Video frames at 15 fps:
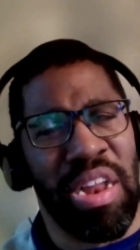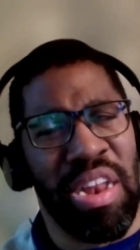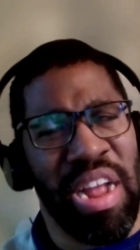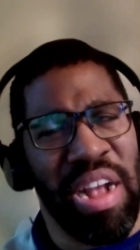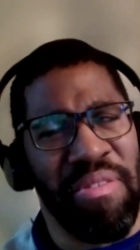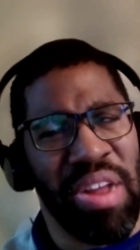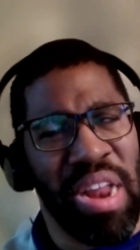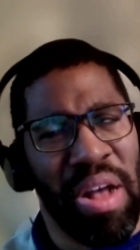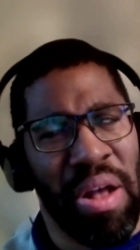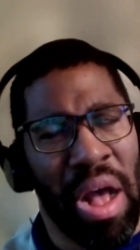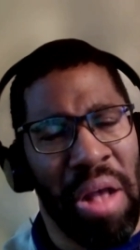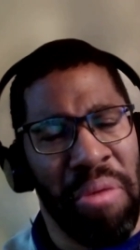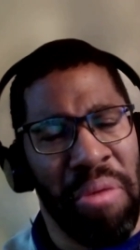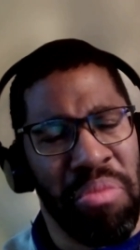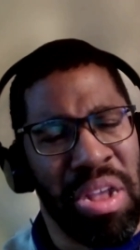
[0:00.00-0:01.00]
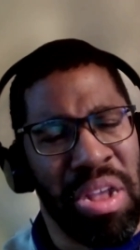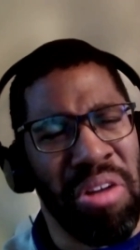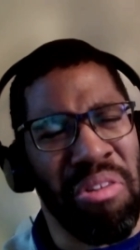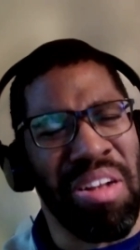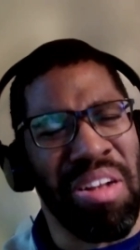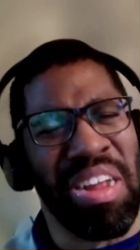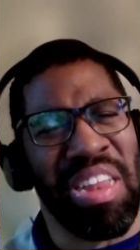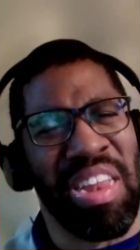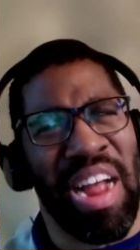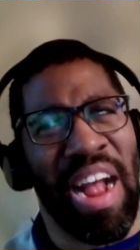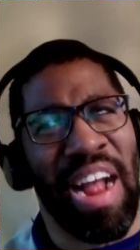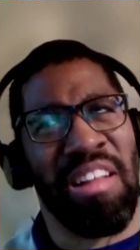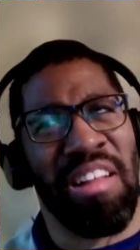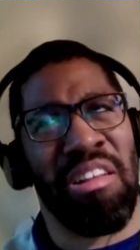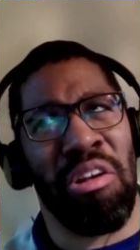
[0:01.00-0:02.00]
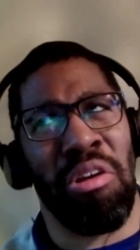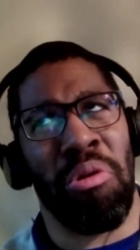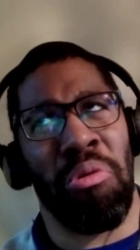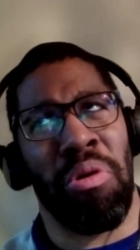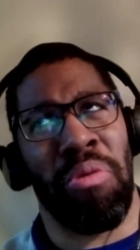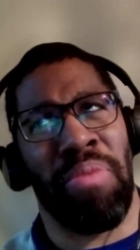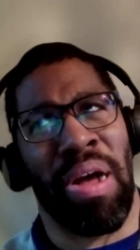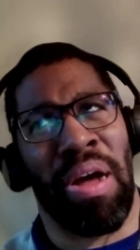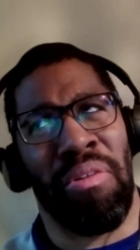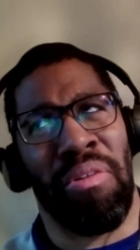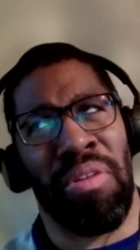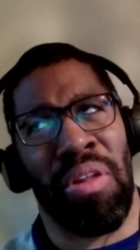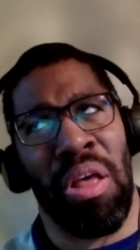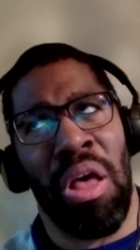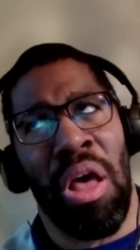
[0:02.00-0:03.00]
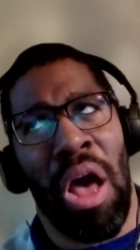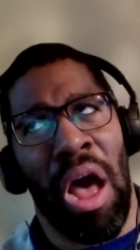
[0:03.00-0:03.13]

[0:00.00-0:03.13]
uh, David, I, am curious to ask you about